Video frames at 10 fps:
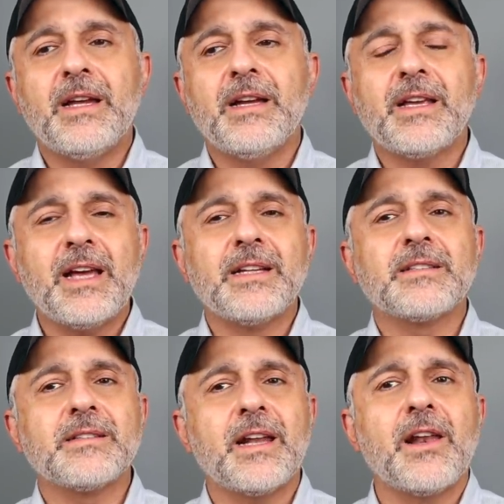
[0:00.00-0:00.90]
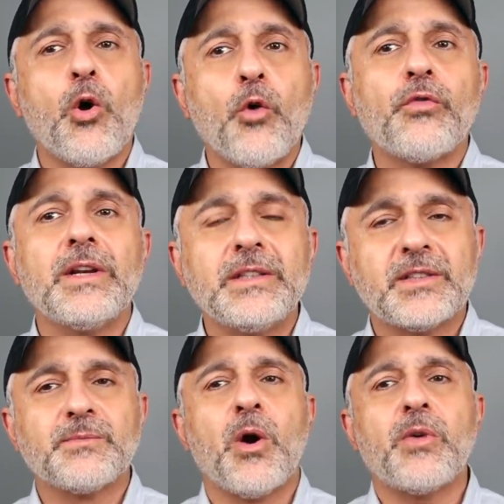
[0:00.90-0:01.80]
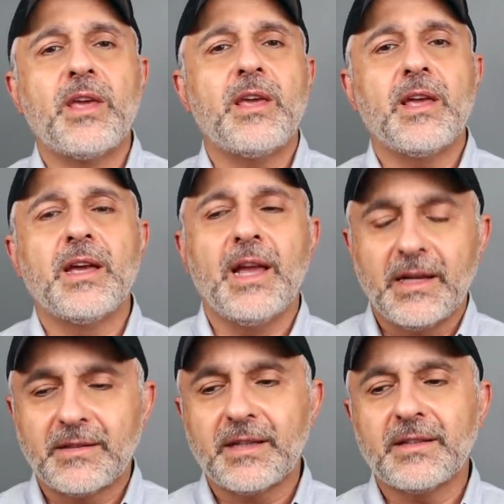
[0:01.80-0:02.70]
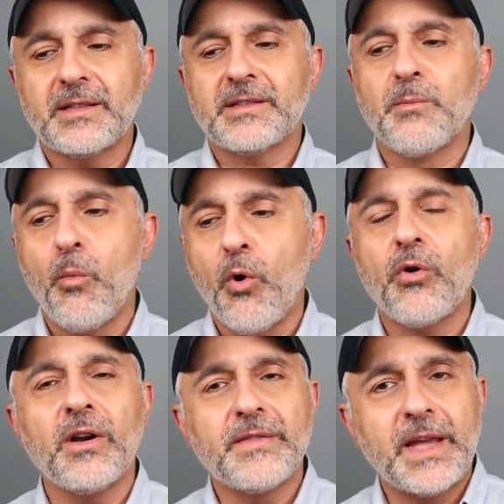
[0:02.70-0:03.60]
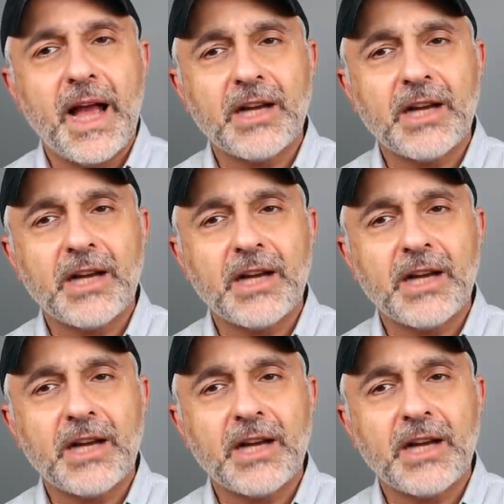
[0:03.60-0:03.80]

again, it's not an overly smoky incense. It's more of the